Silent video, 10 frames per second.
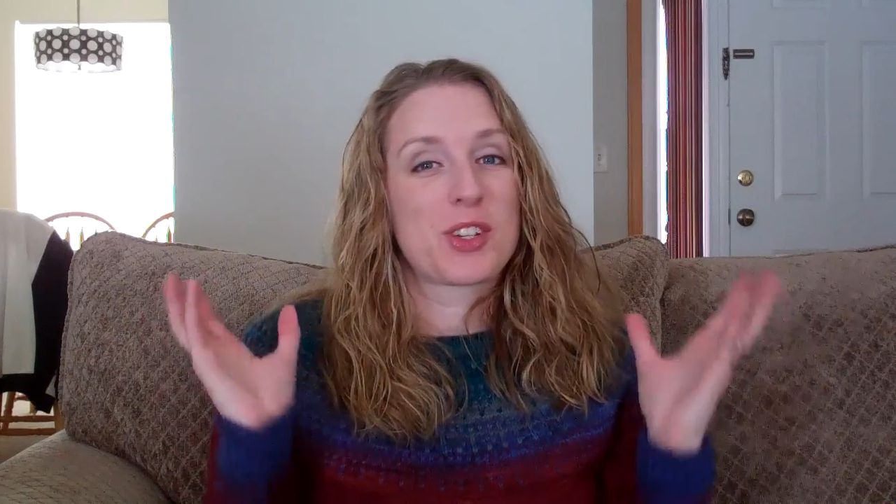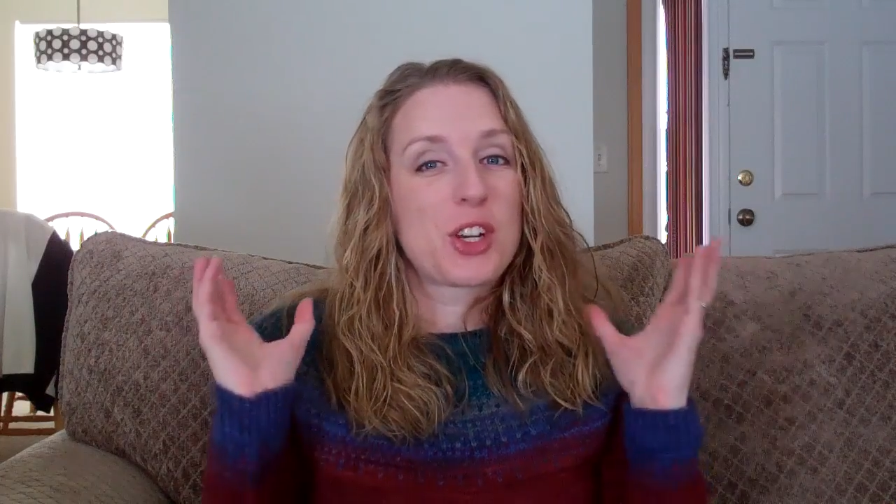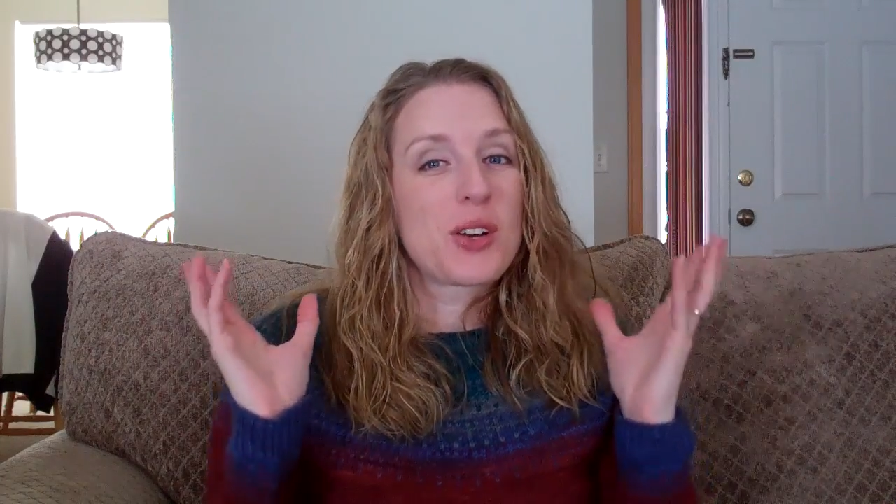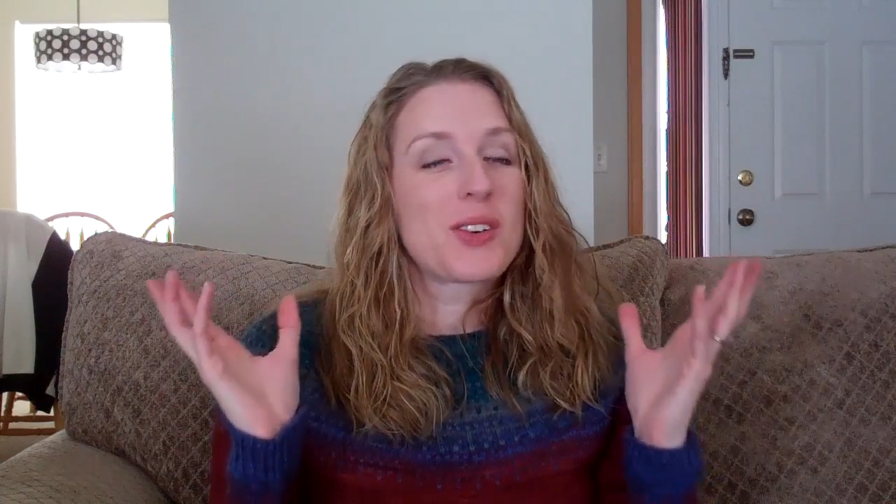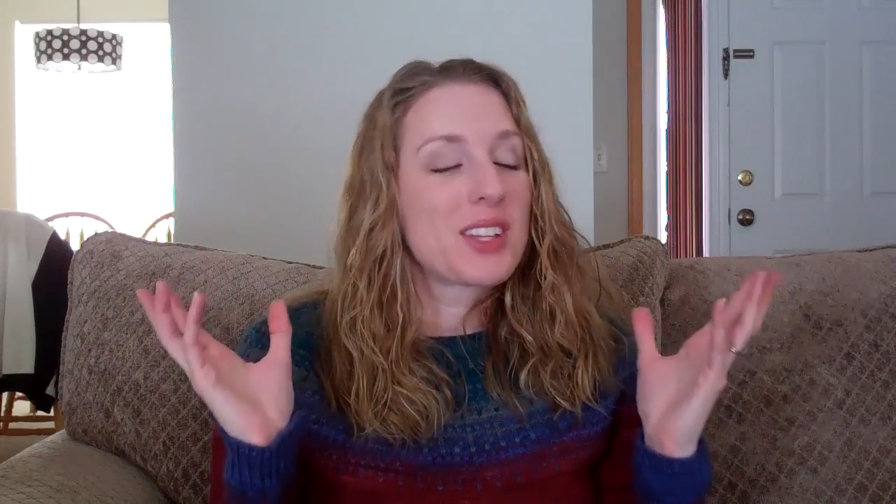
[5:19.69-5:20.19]

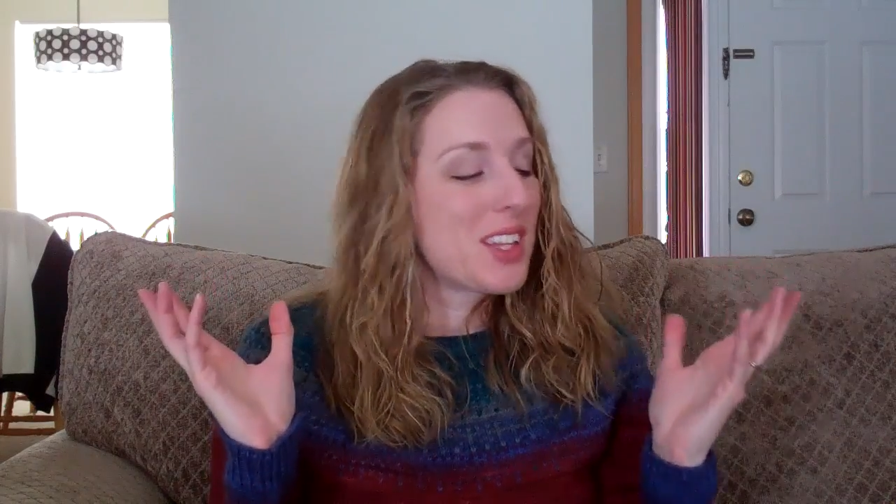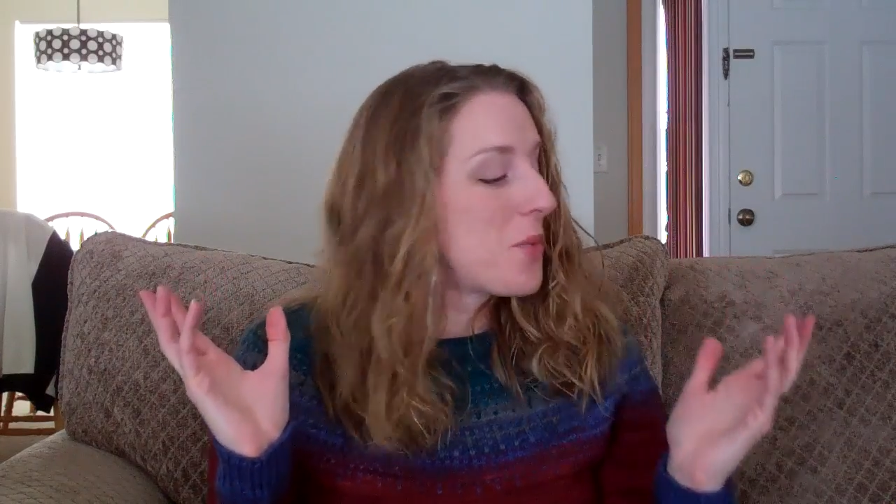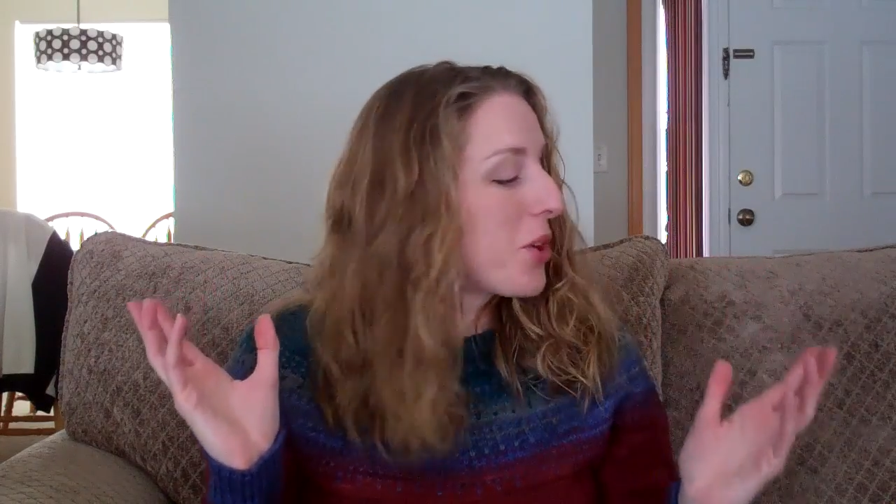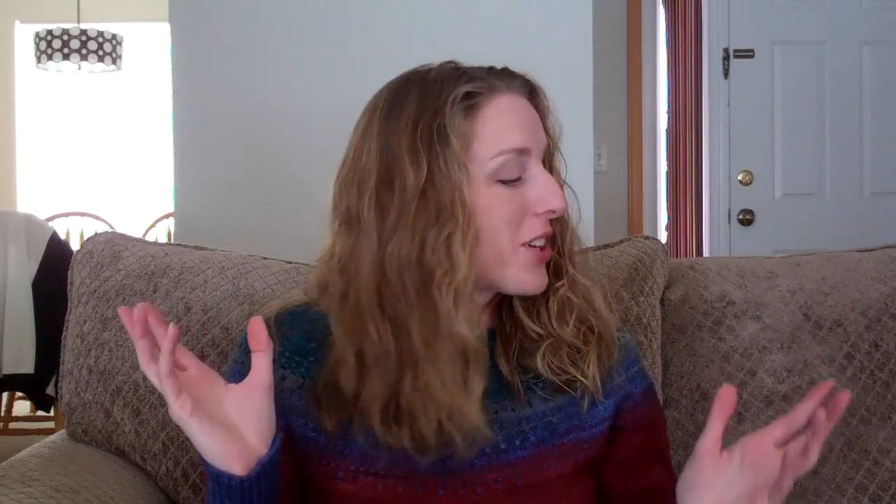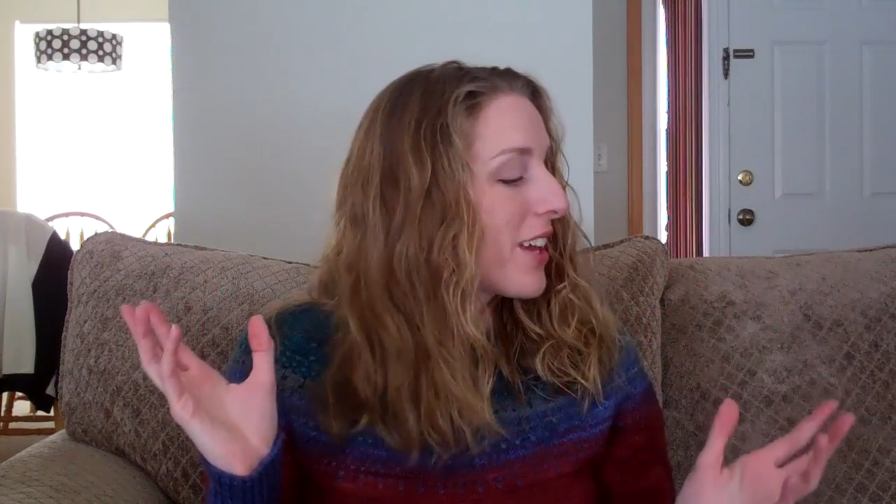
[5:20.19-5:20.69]
currently
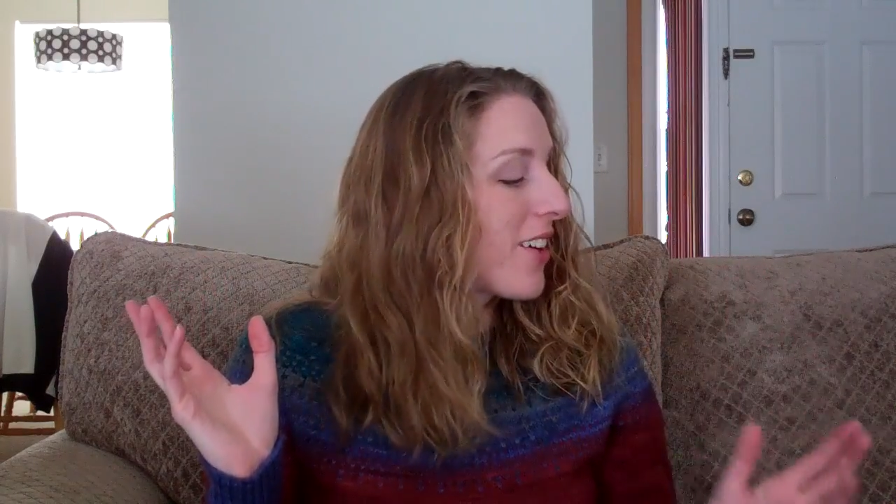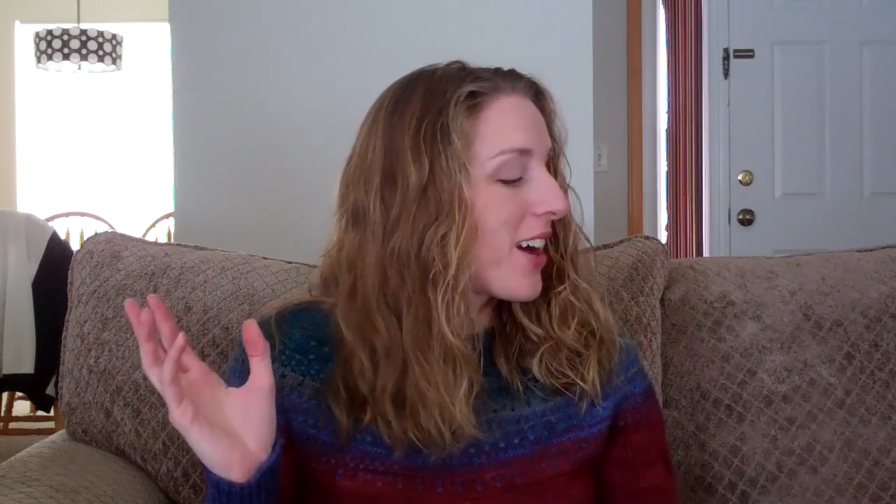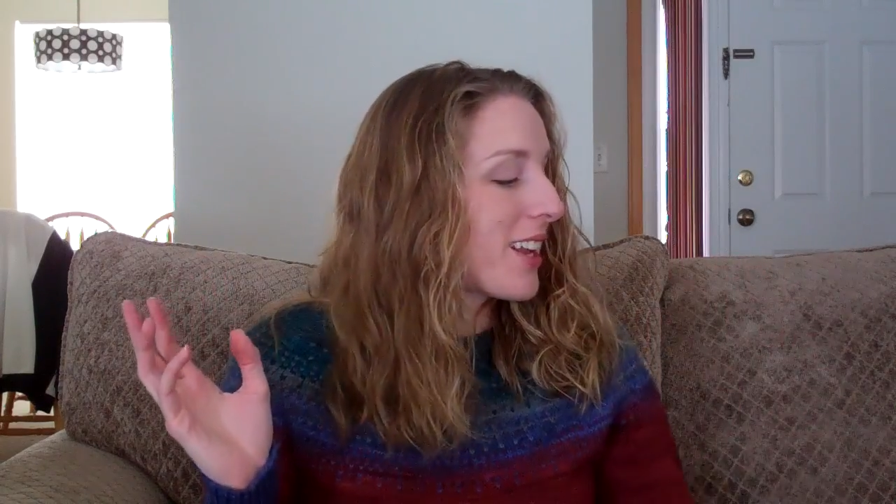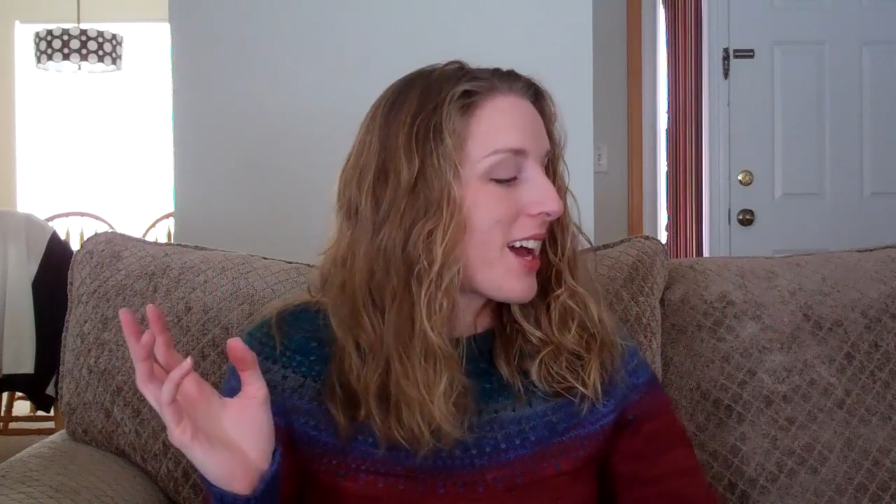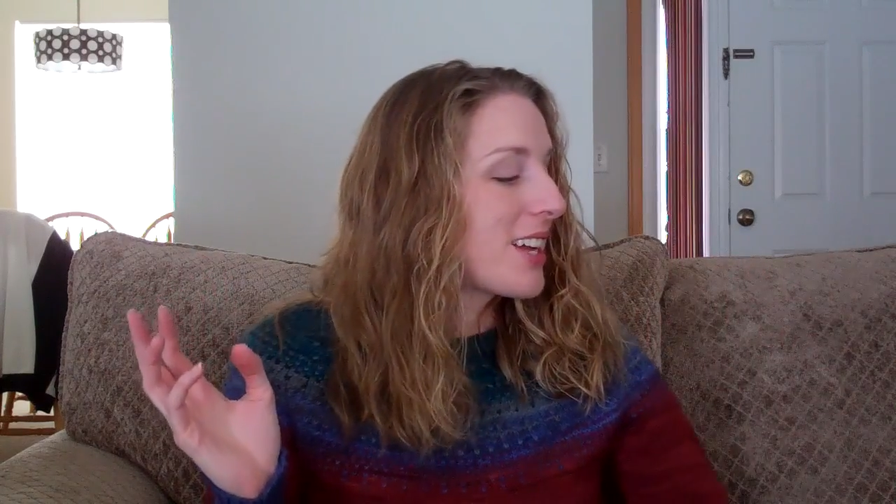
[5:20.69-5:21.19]
working on.